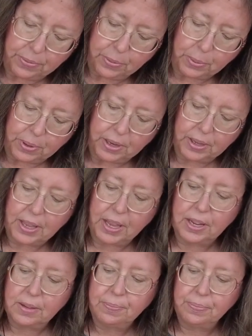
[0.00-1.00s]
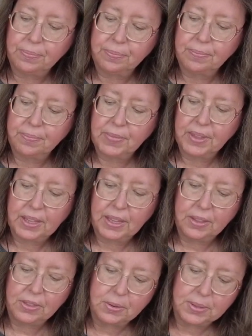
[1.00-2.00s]
We're going to kind of
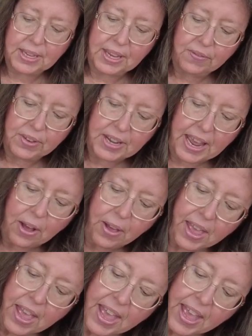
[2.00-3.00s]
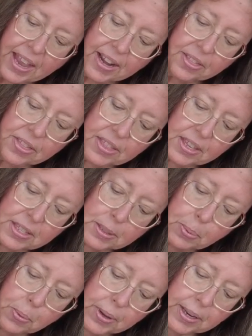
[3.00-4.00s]
get those evened out. And at this
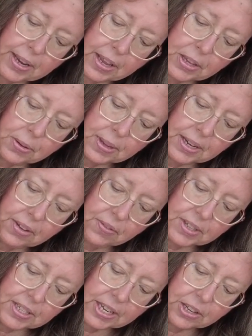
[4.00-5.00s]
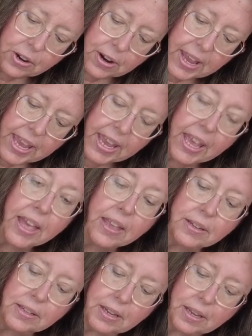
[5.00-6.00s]
point now you can even take your
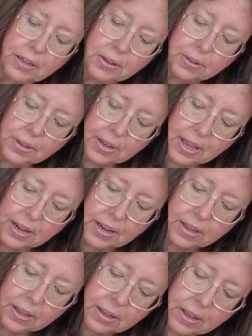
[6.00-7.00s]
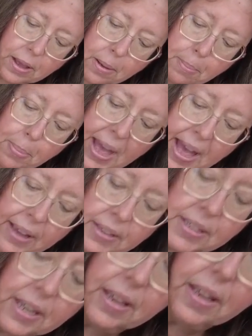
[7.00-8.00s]
hand and you can kind of
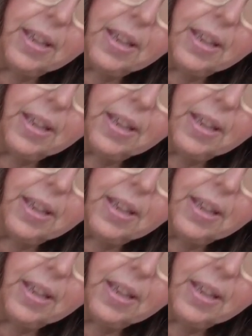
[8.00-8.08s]
compact it